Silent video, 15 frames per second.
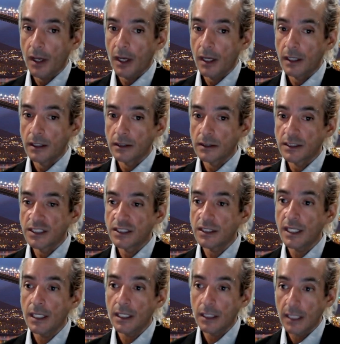uh,
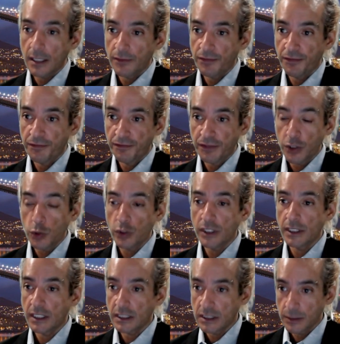seen and viewed
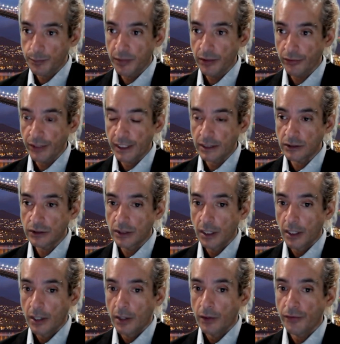and experienced
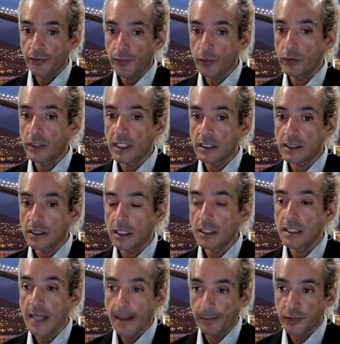through this
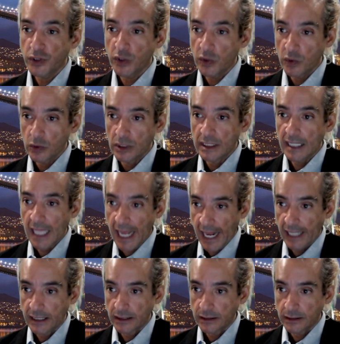Neptune
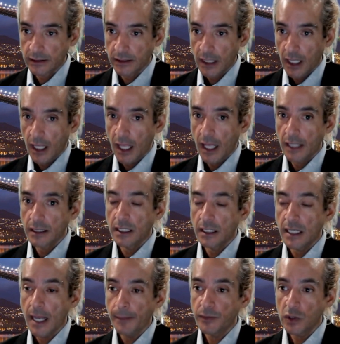lens. And the
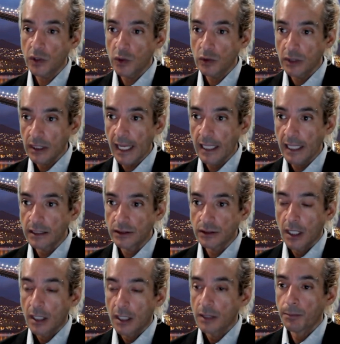Neptune
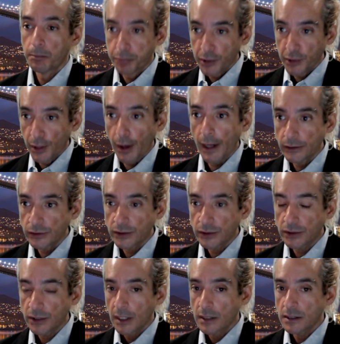lens
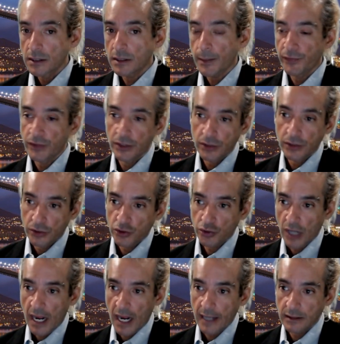blunts some of the
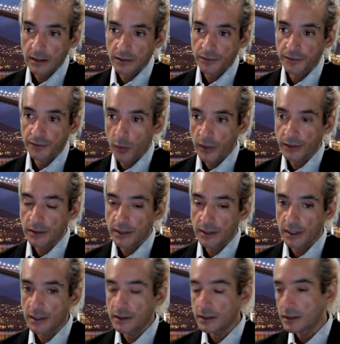distracting
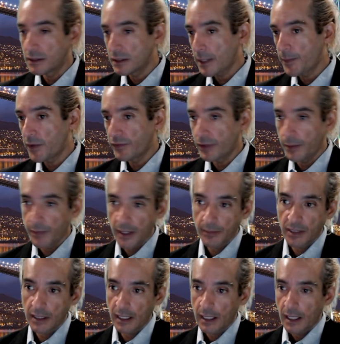forces and some of the
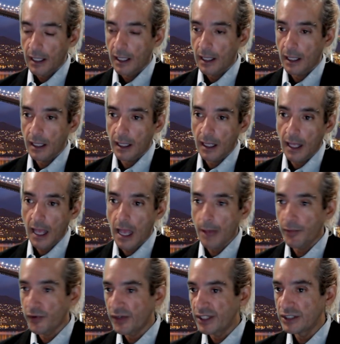maybe uh,
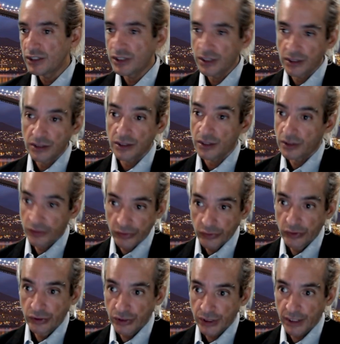aberrations and
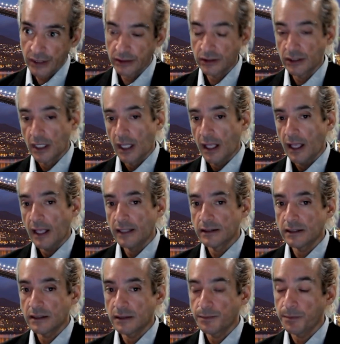illusions.
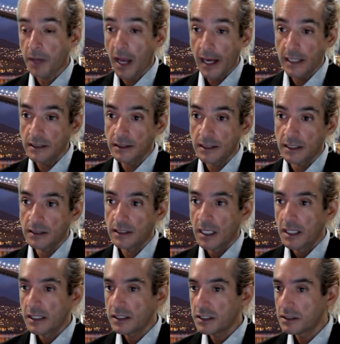And Pisces
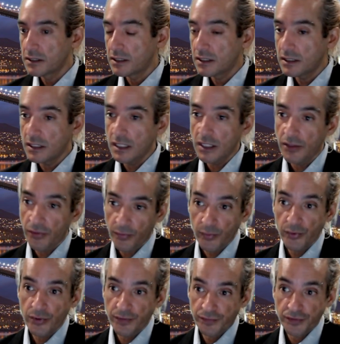can see
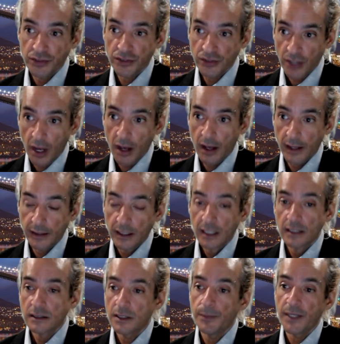through the facade
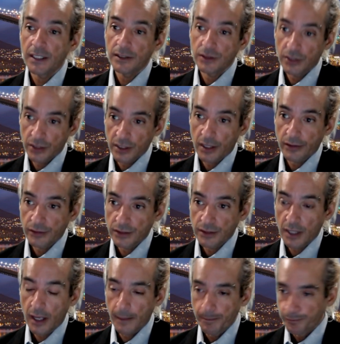to make it to the other
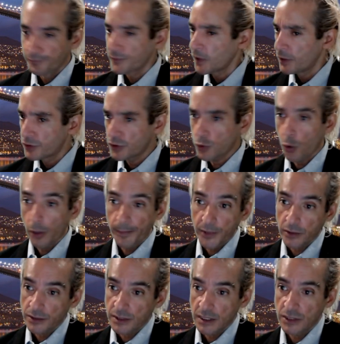side.
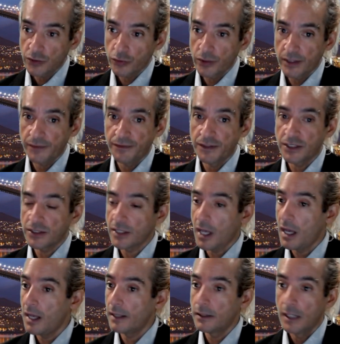Scorpio sees through the
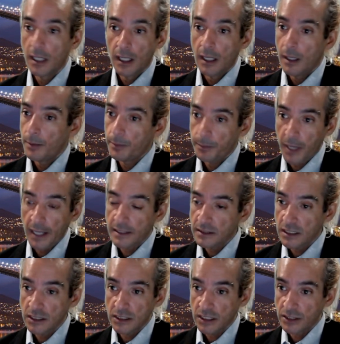facade.
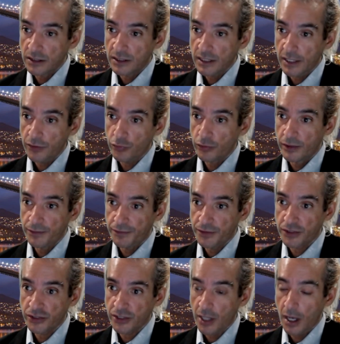Pisces can see through the
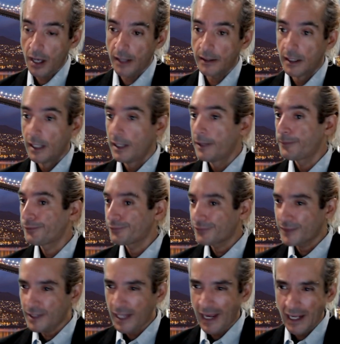facade.
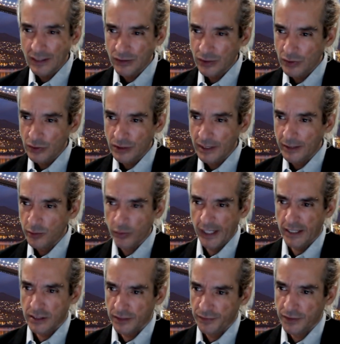Cancer usually
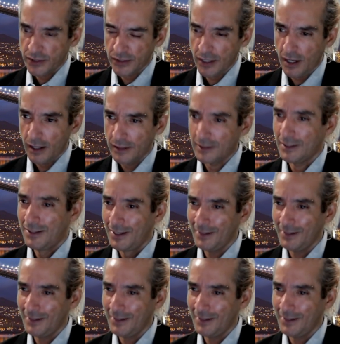creates a facade.